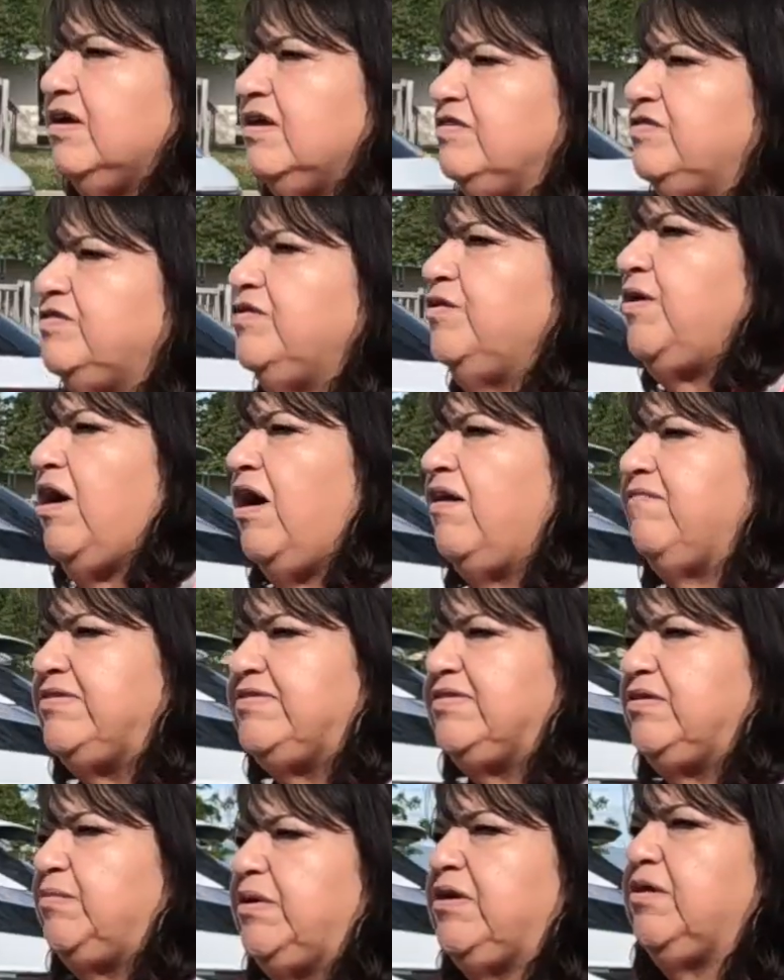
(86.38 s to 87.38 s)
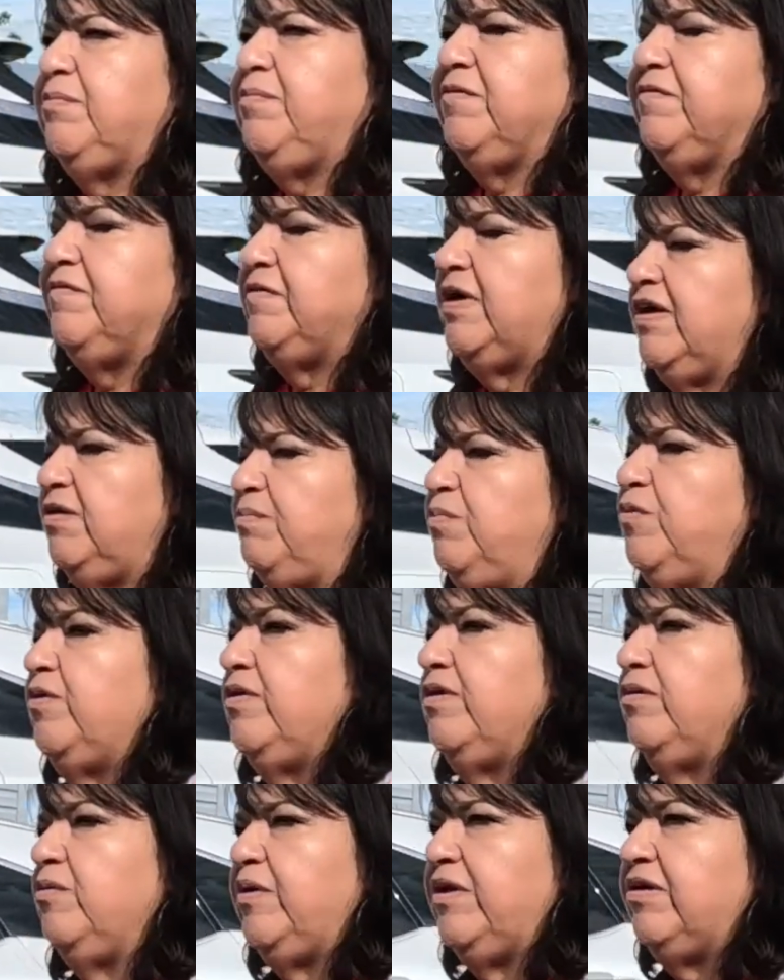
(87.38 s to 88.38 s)
So obviously we can provide
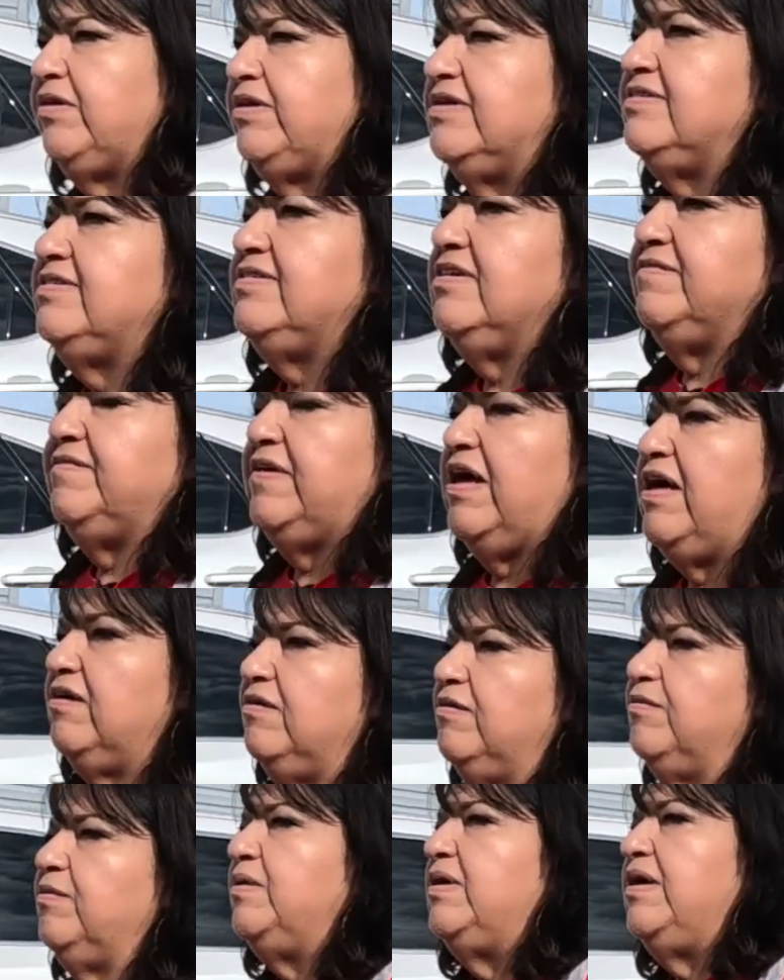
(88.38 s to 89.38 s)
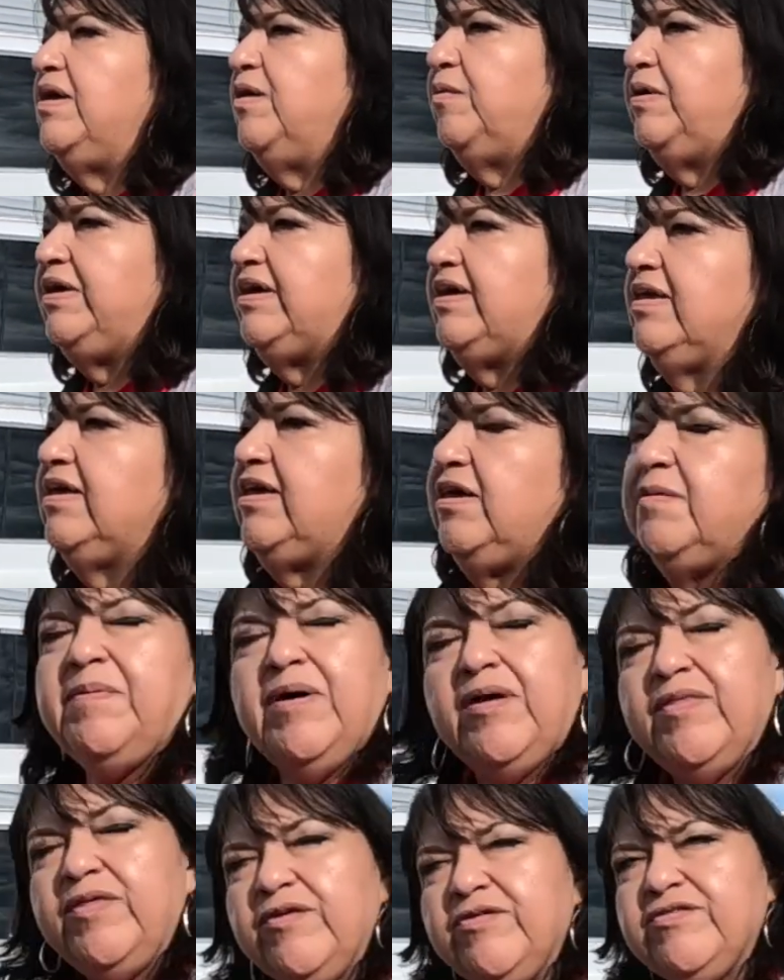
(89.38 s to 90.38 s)
more awareness of how we can keep
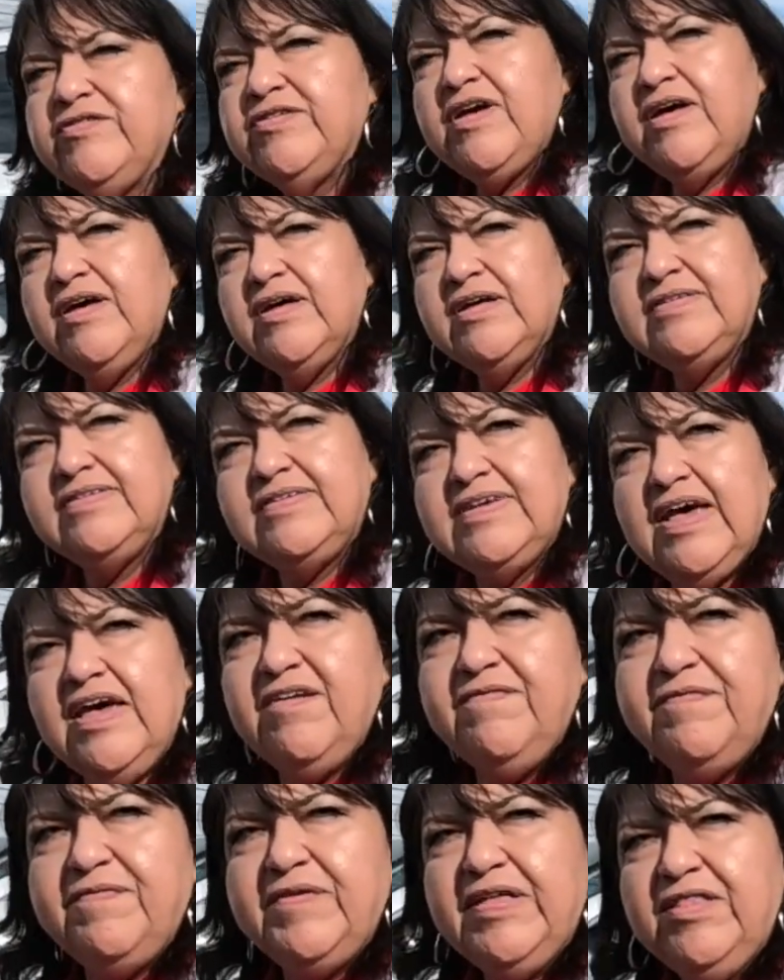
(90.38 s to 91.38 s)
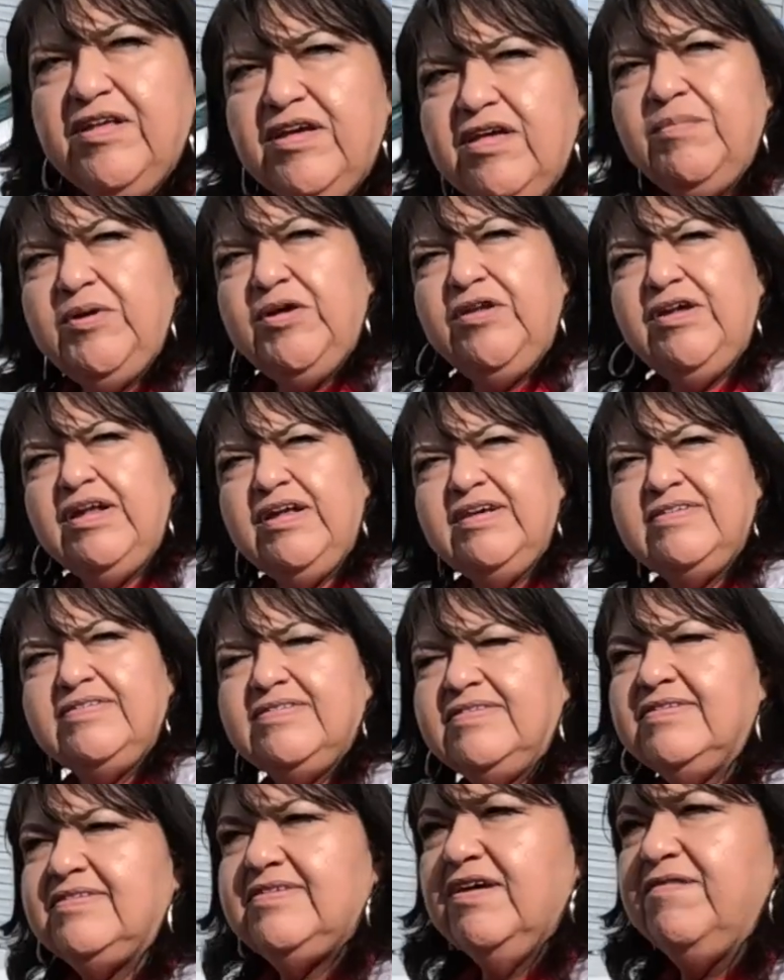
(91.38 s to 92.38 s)
others safe in the communities
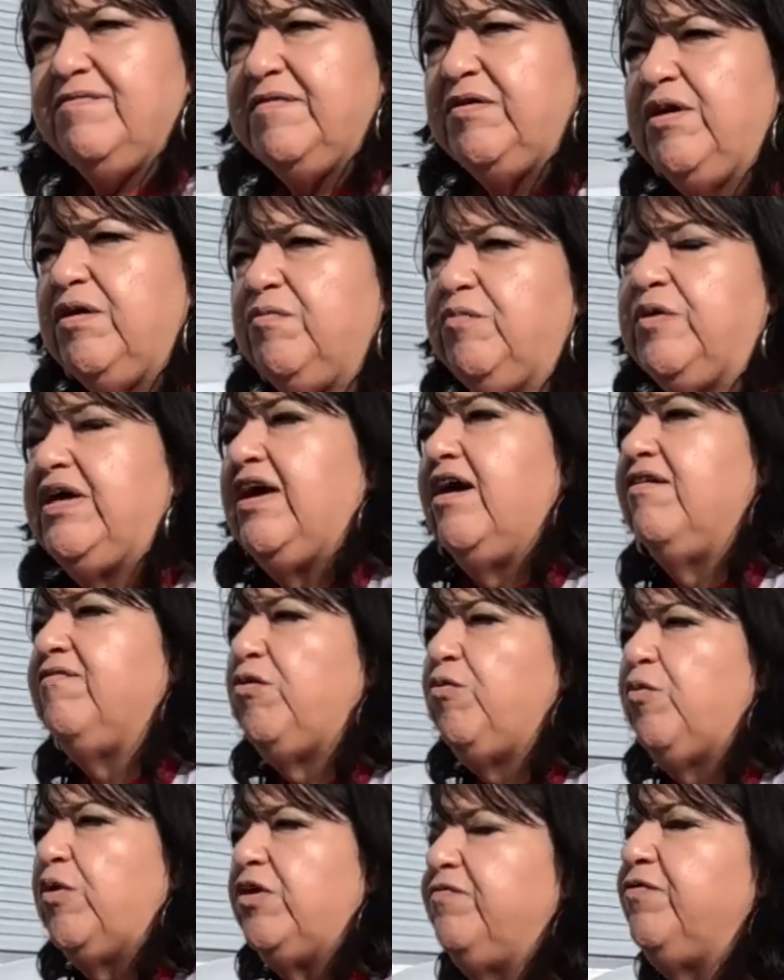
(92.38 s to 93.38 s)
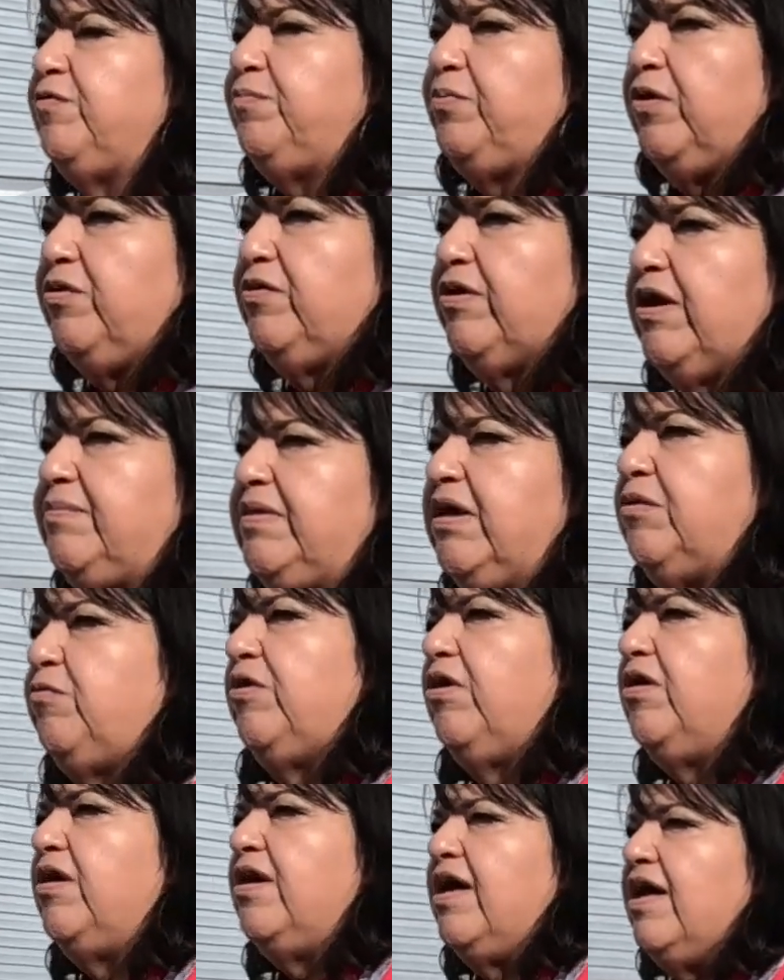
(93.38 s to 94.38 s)
and stuff, and then we have a wonderful program that
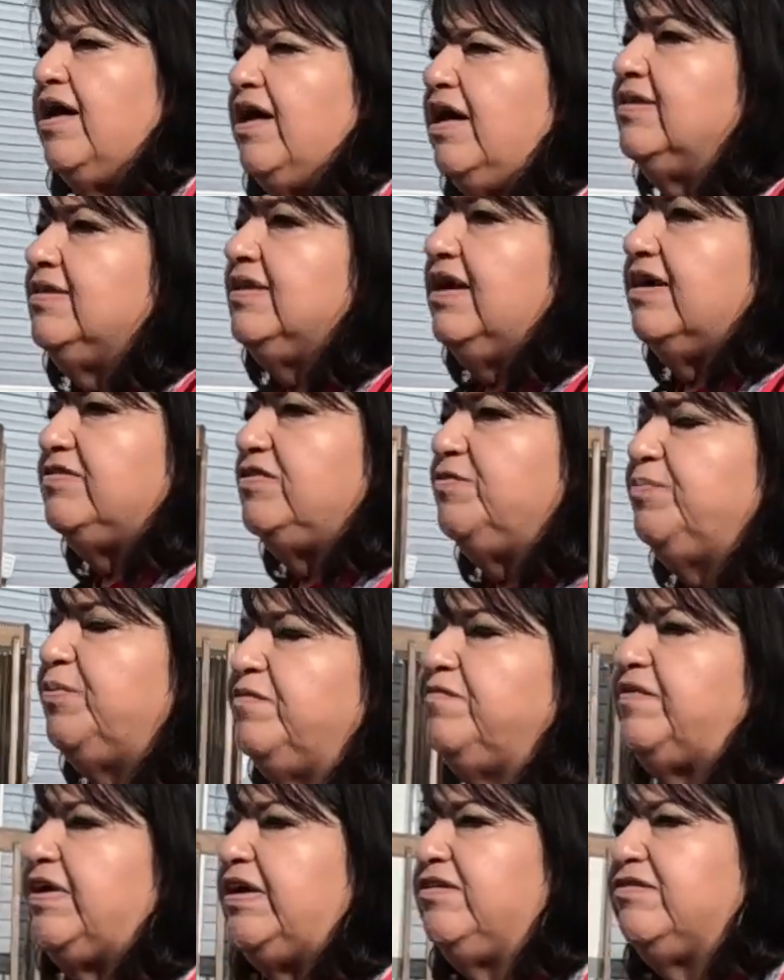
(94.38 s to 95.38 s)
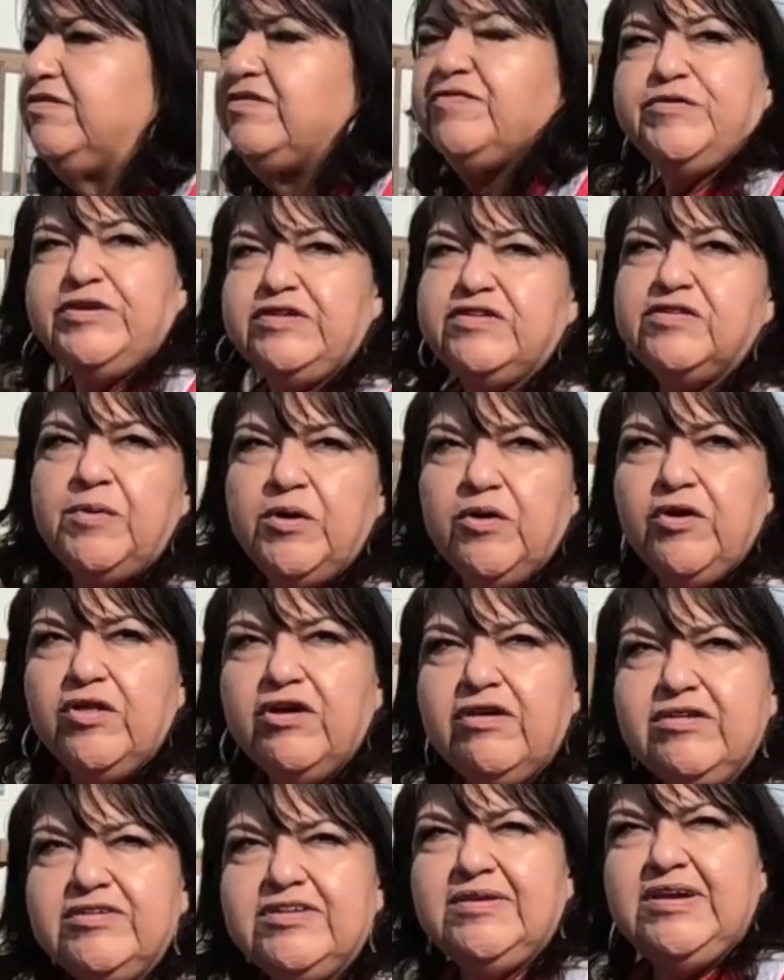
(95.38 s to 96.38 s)
we're allowed to provide those free smoke
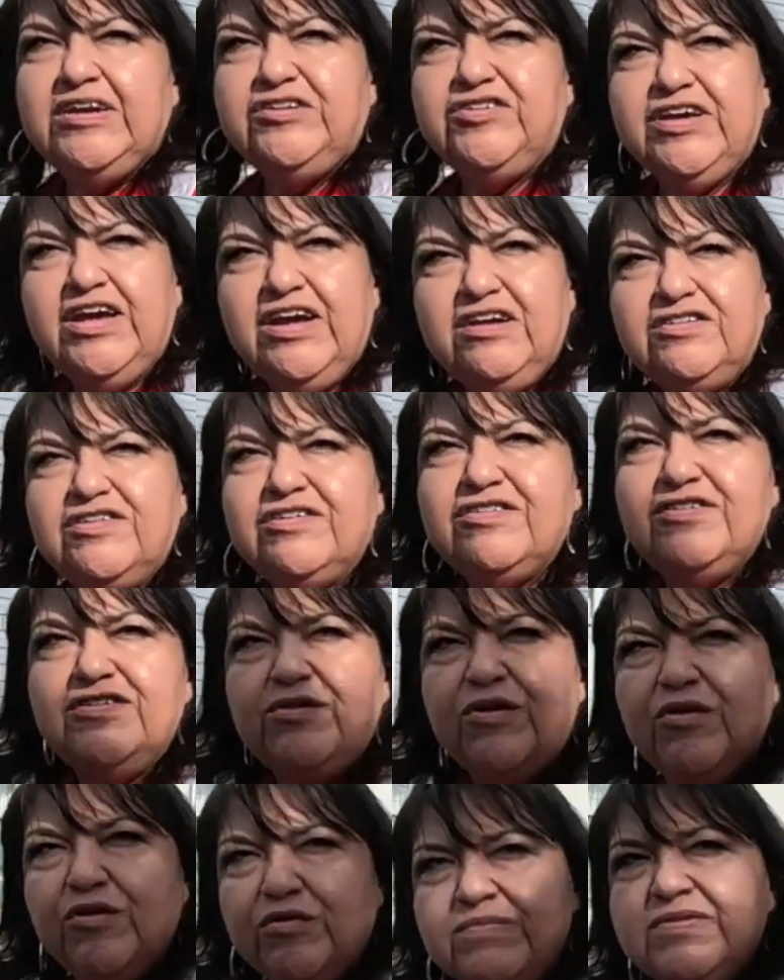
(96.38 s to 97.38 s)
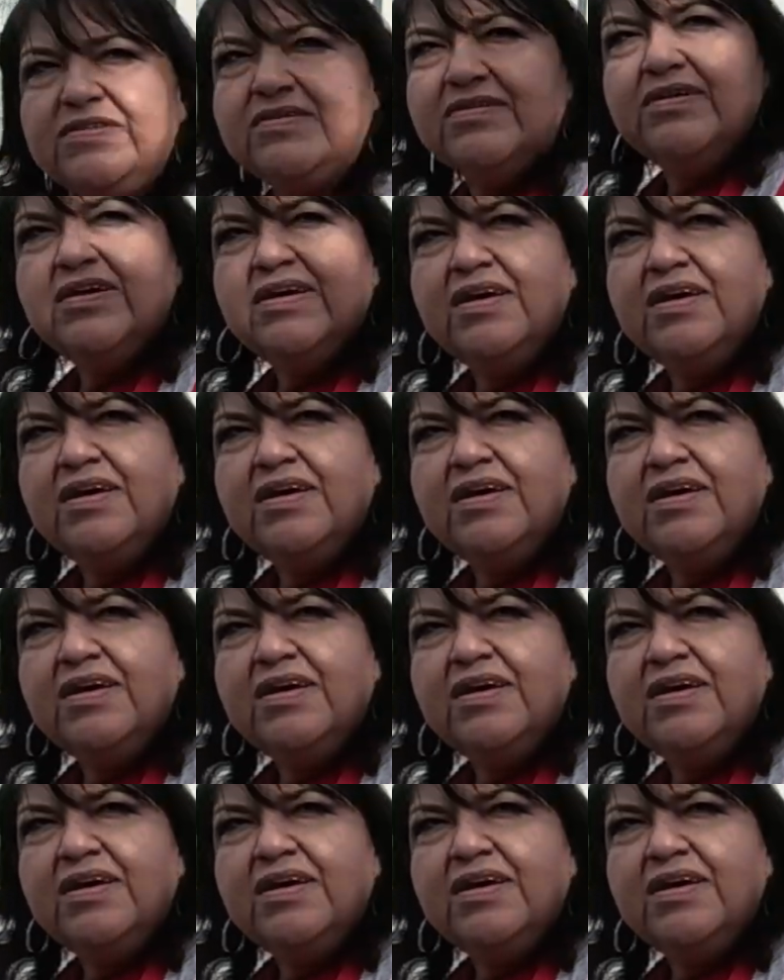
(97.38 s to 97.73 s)
alarms and education to homes.